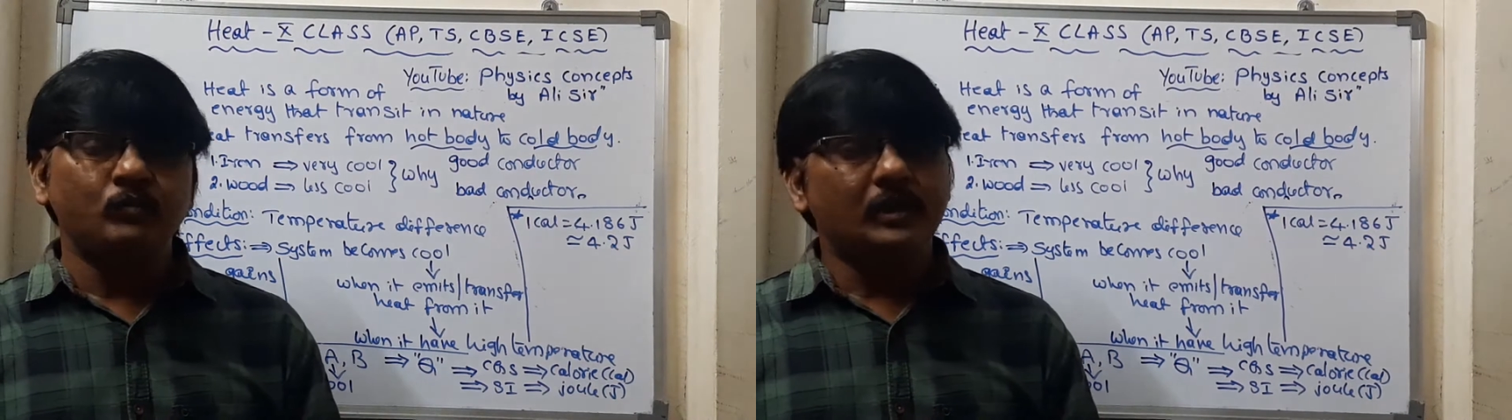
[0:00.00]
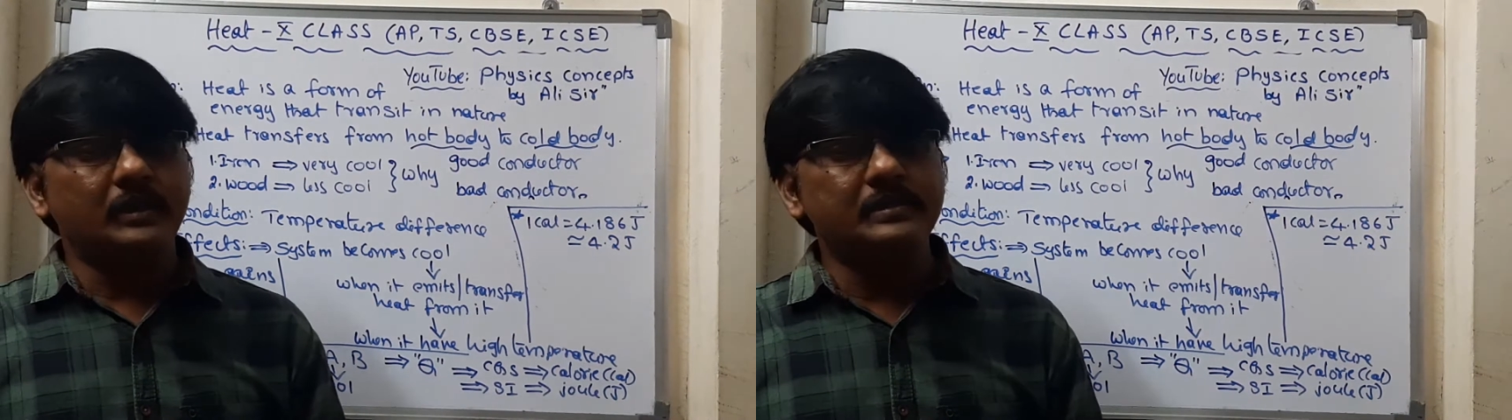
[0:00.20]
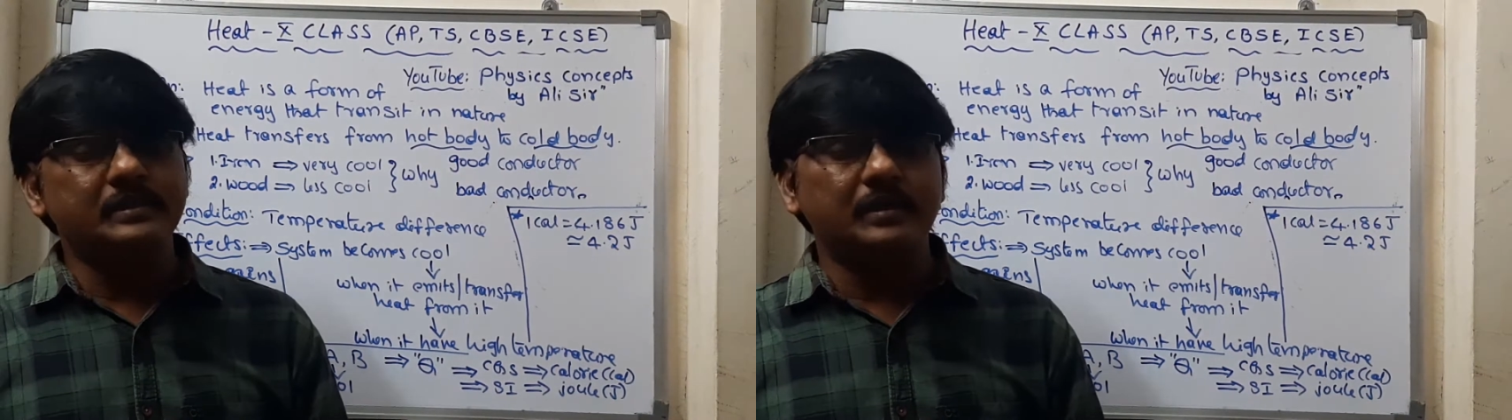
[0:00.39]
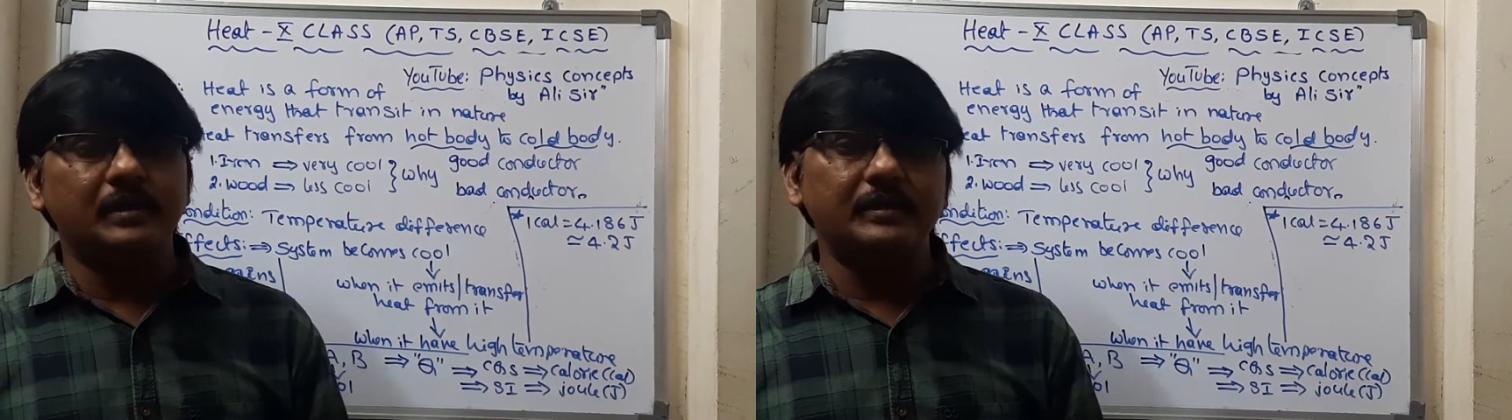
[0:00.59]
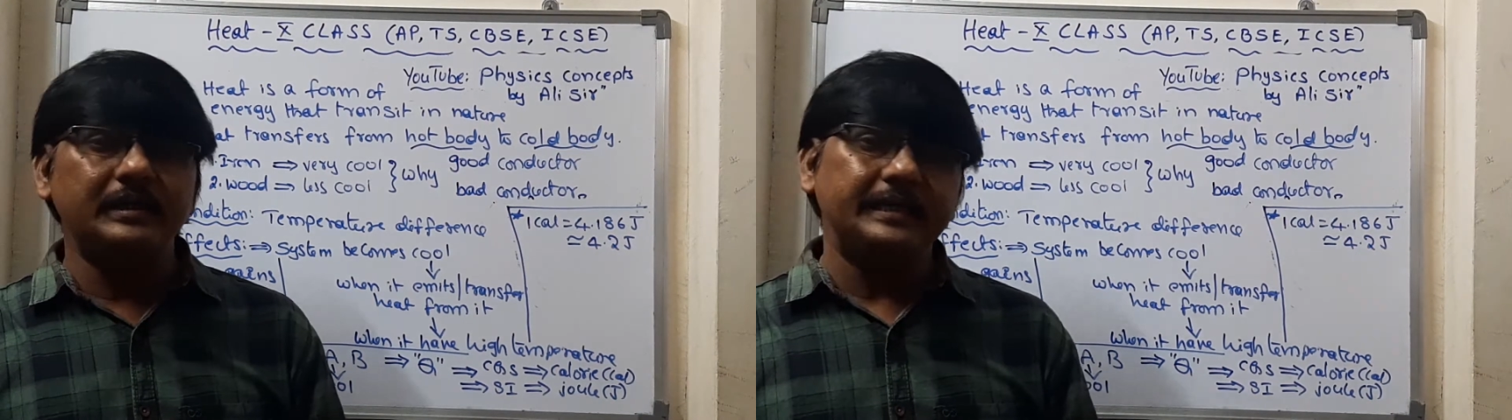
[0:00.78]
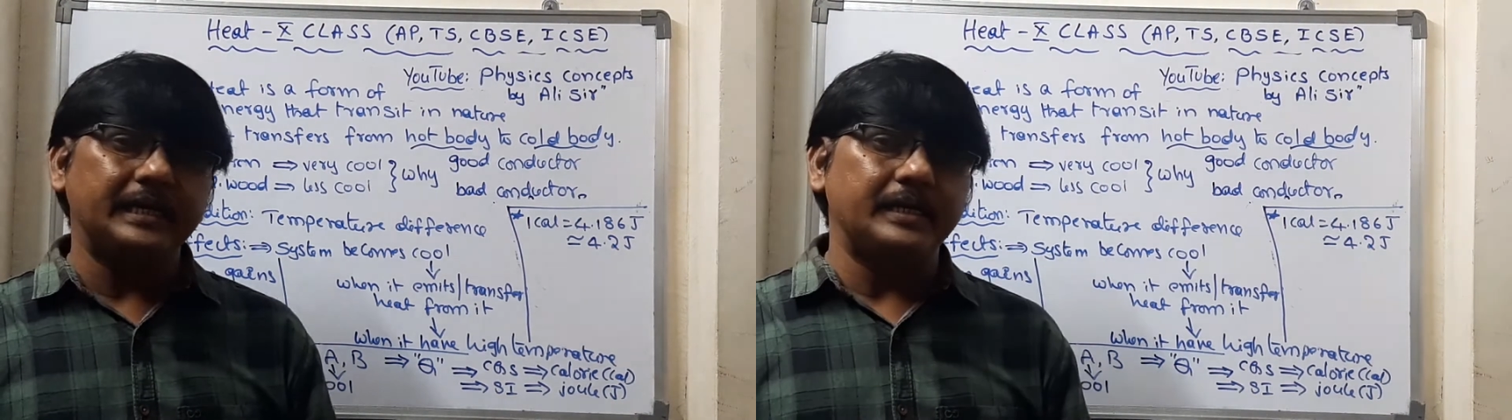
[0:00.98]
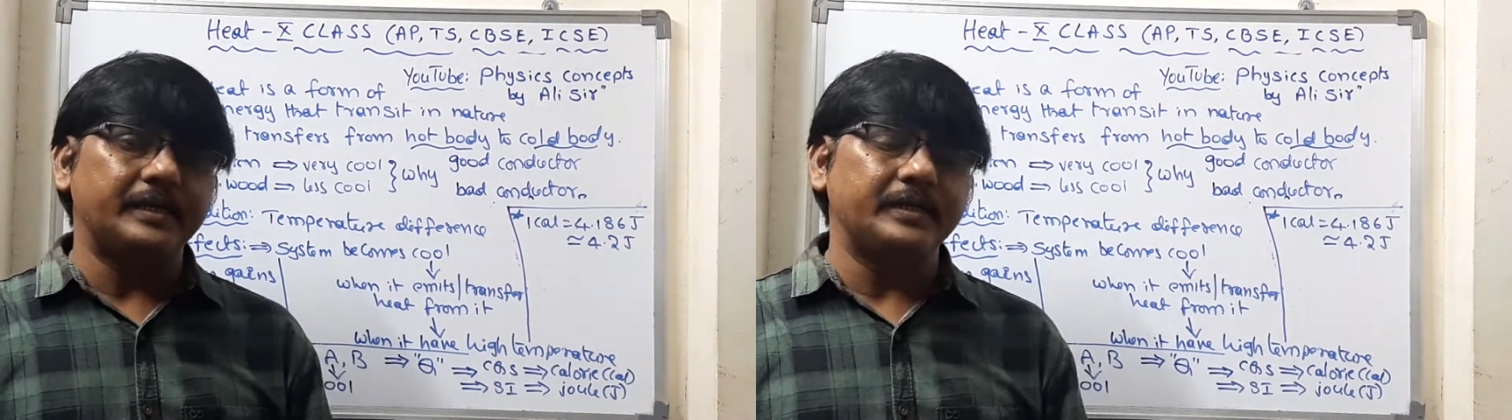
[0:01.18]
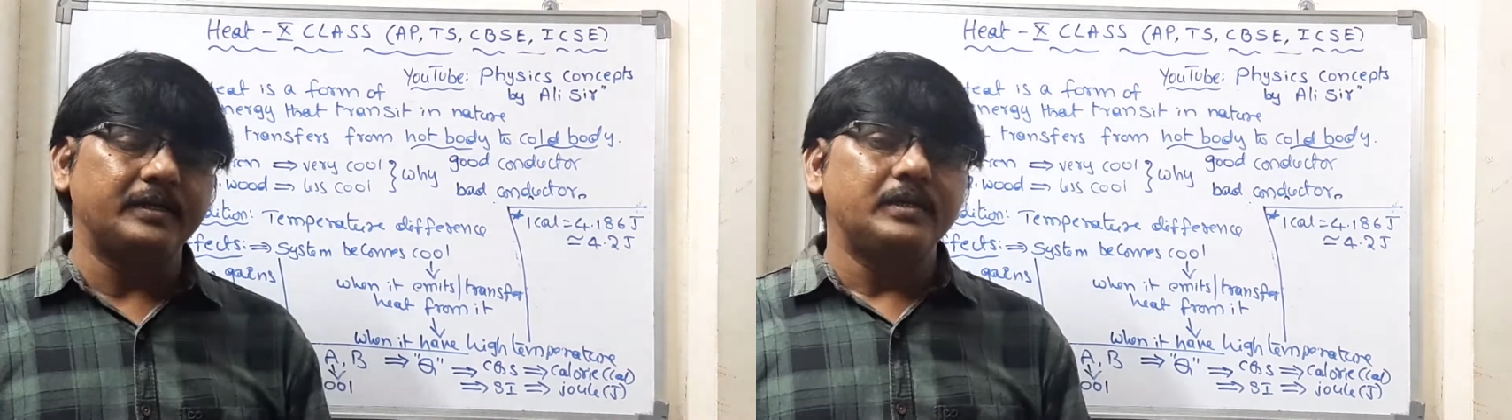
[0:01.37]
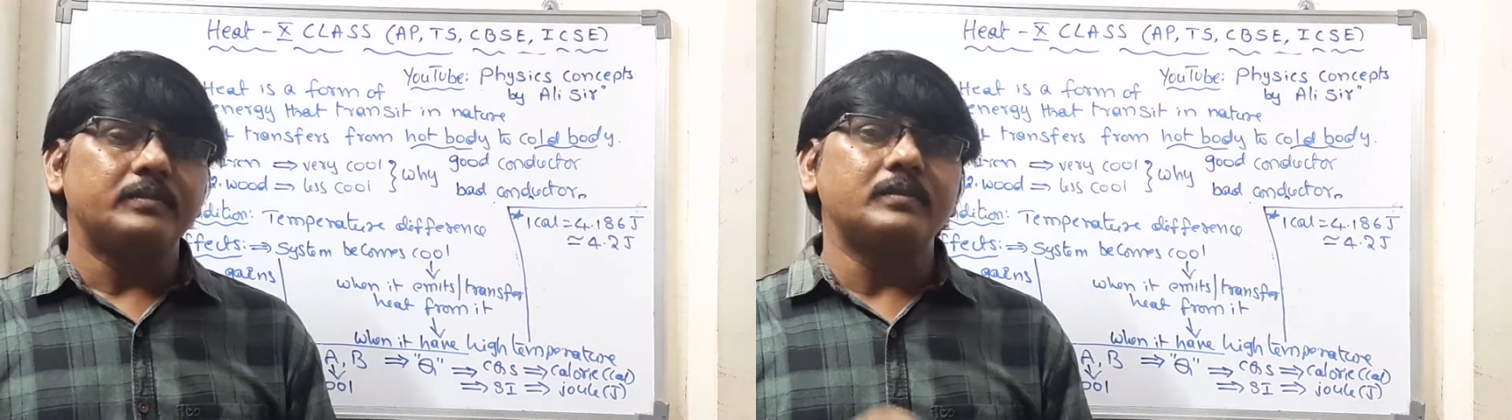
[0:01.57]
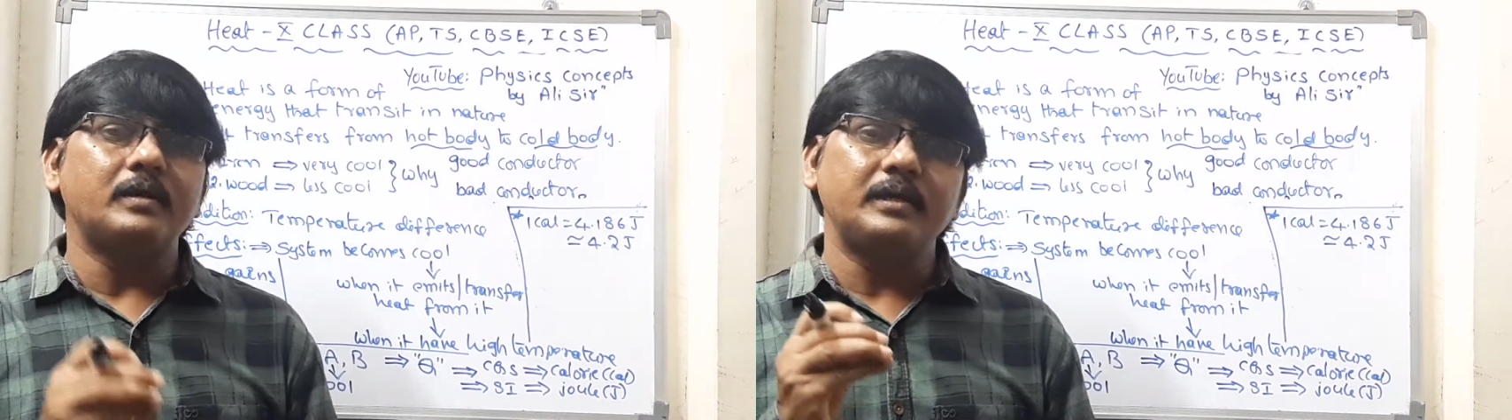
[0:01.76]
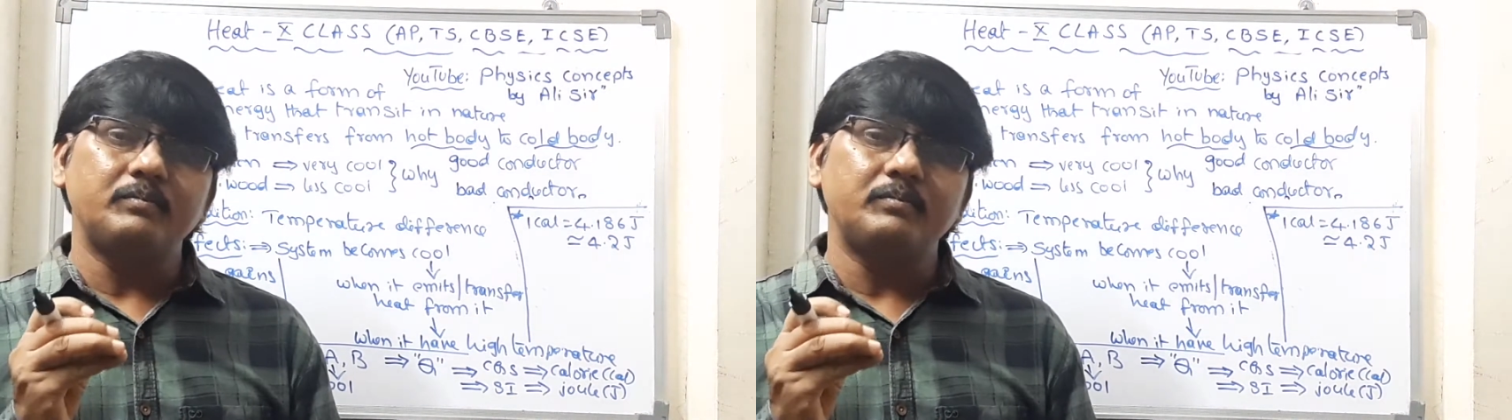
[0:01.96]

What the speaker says: is called a calorie. The